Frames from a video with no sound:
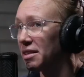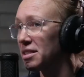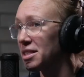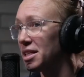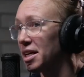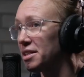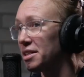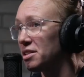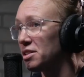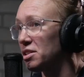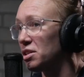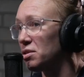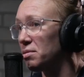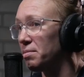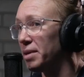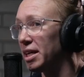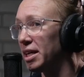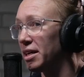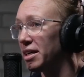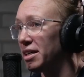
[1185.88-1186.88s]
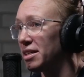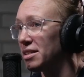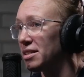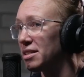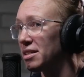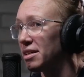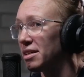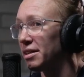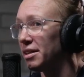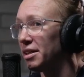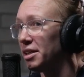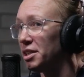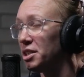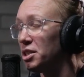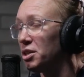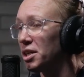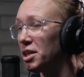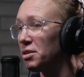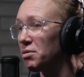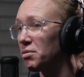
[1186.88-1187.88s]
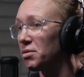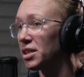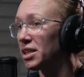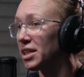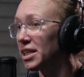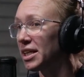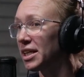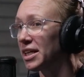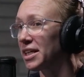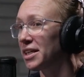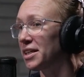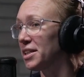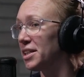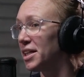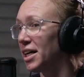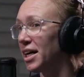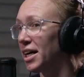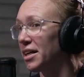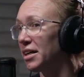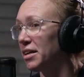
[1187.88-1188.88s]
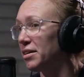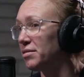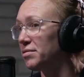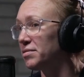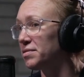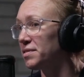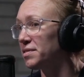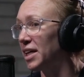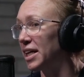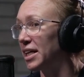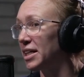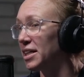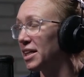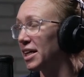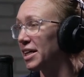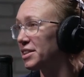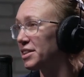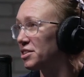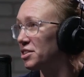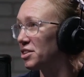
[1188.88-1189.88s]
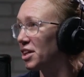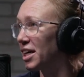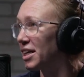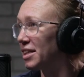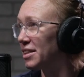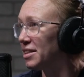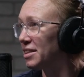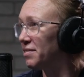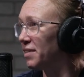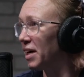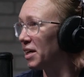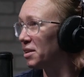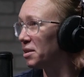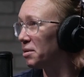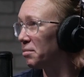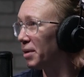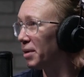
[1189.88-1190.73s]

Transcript: sleds too, because you can really get a lot of like leg strength development.